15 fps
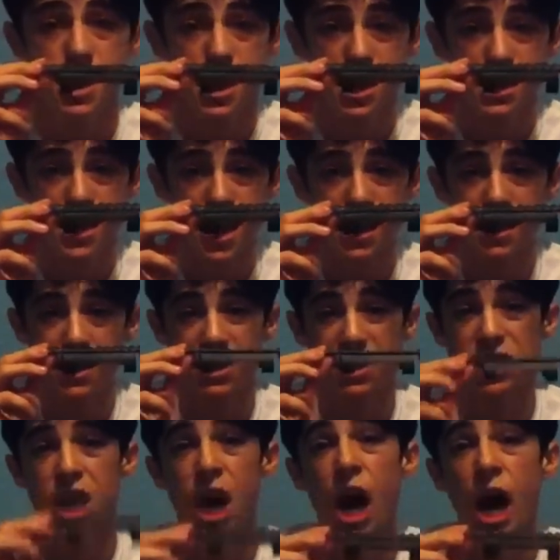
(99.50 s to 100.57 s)
is that it is
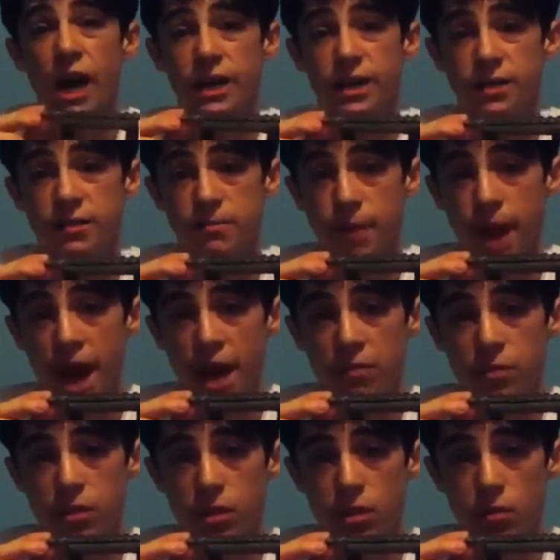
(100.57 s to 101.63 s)
not
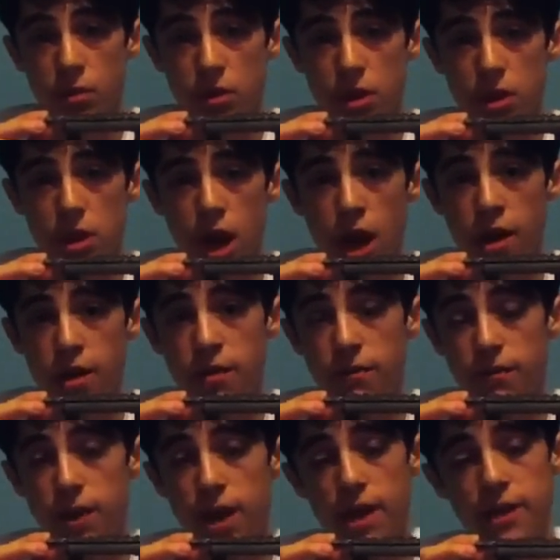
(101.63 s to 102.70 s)
compatible with a lot
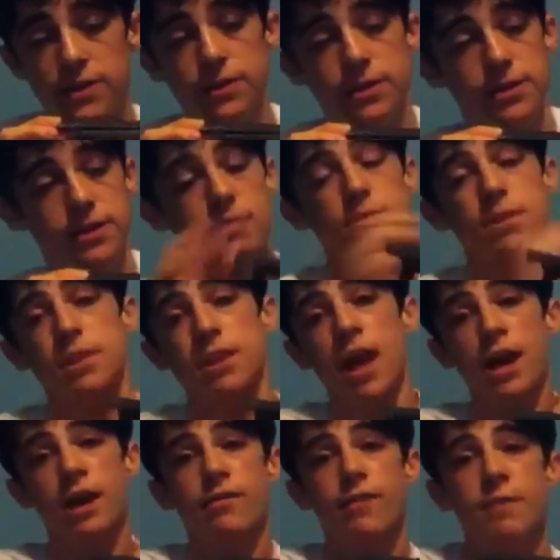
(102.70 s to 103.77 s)
of guns, a
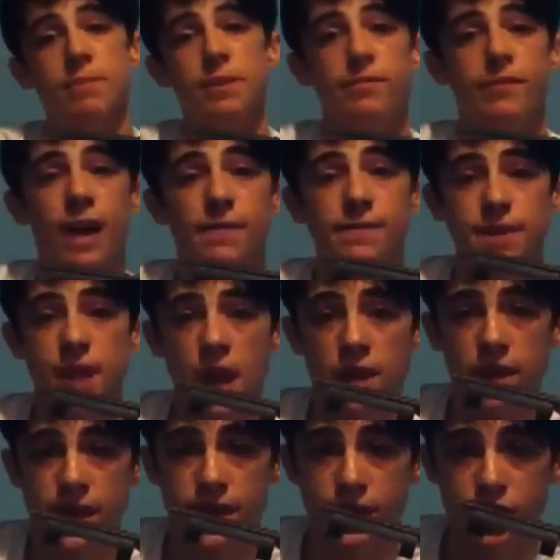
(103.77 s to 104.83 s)
lot of MP5
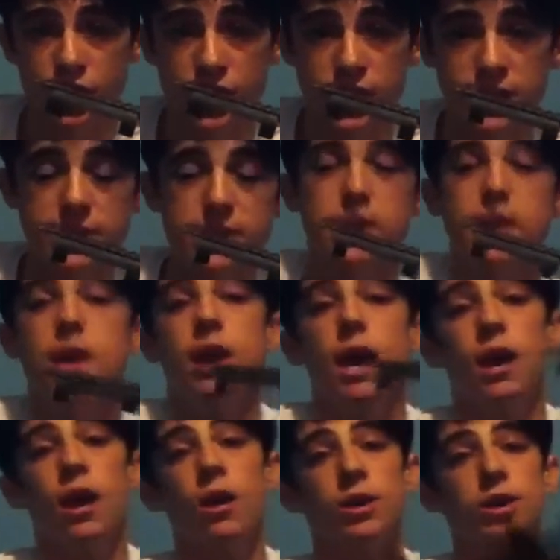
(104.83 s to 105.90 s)
style AEGs.
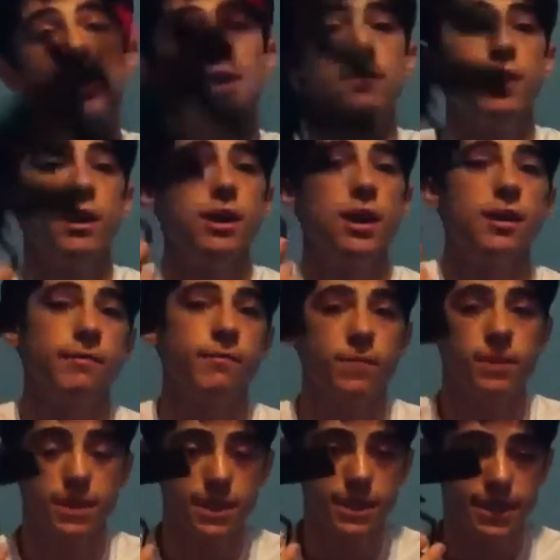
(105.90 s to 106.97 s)
And also, a gun for
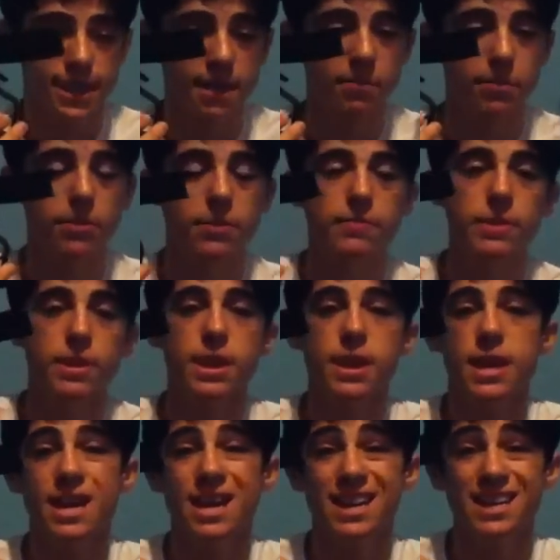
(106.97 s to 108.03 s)
this example,
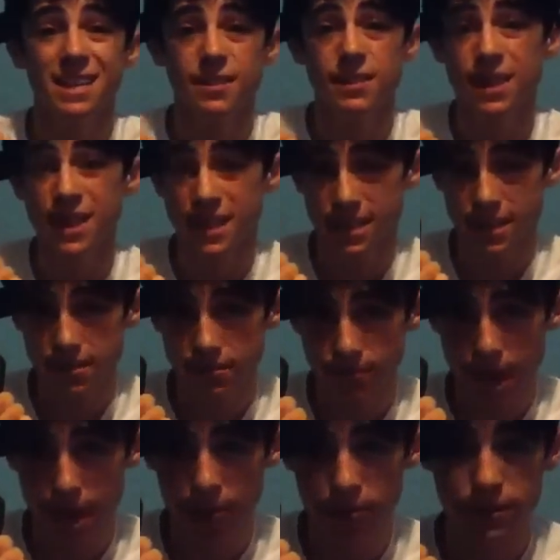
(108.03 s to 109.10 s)
this
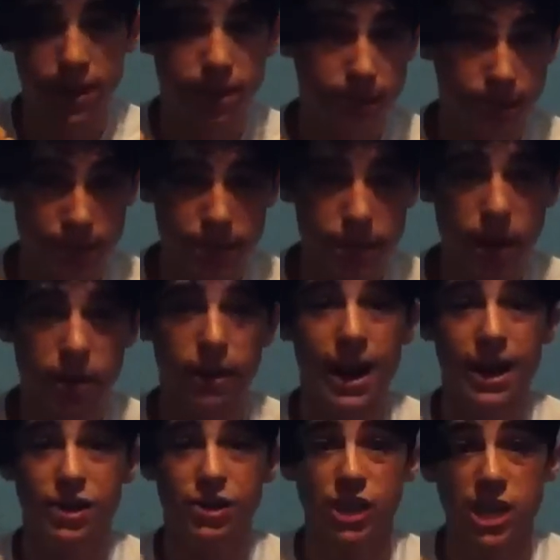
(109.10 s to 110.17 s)
mount and this gun are
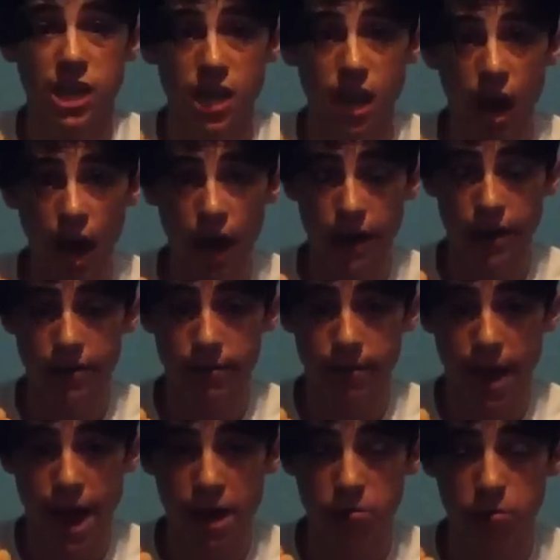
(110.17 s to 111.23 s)
actually not
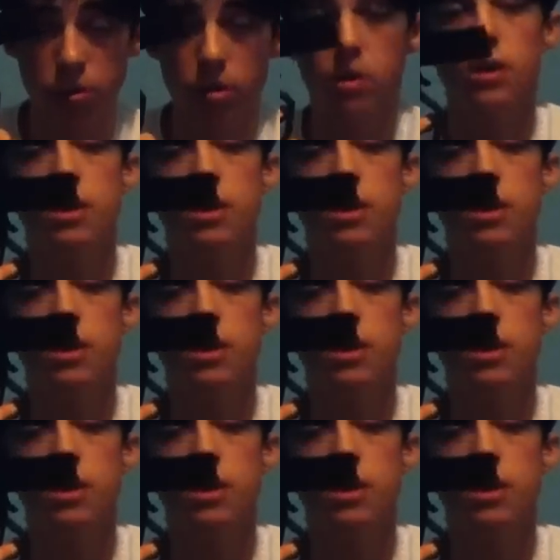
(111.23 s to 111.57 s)
compatible.